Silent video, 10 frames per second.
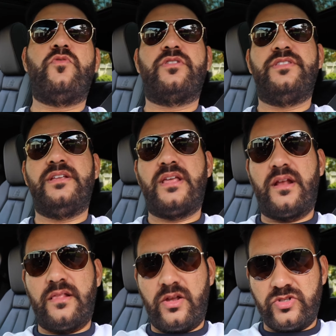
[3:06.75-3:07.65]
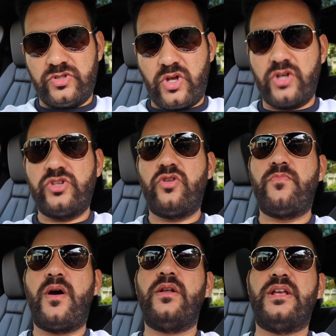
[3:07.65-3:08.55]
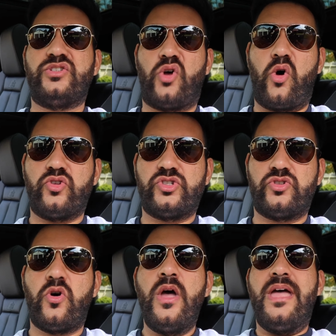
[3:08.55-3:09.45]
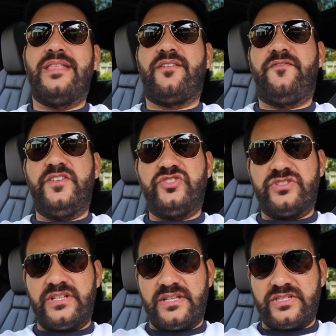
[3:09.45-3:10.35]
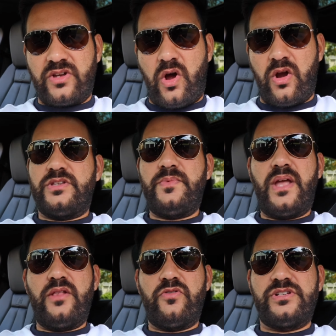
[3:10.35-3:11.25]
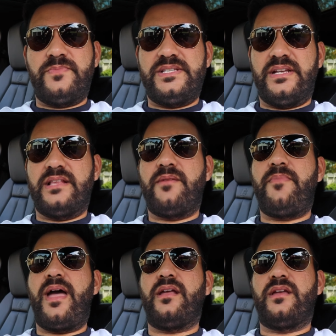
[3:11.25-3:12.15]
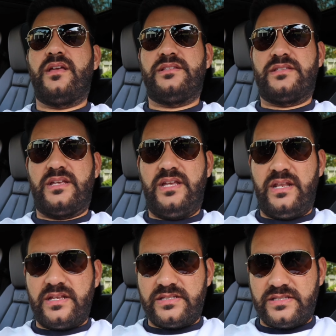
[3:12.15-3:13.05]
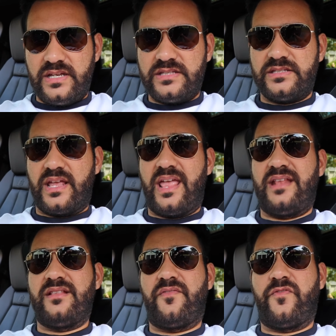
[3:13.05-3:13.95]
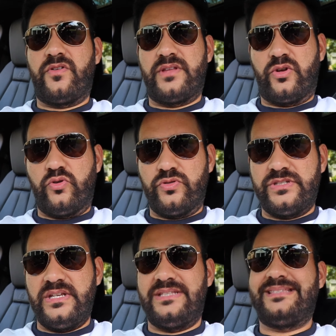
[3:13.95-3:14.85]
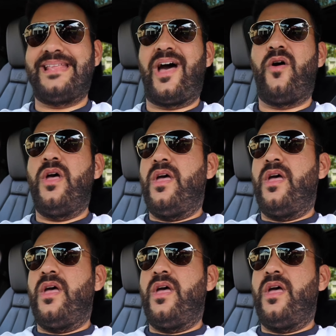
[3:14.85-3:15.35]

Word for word: more thing that I'd like to talk to you about is also the features in this car. Something I noticed missing in the back is the heated seats and in the front, the cooled seats. Now,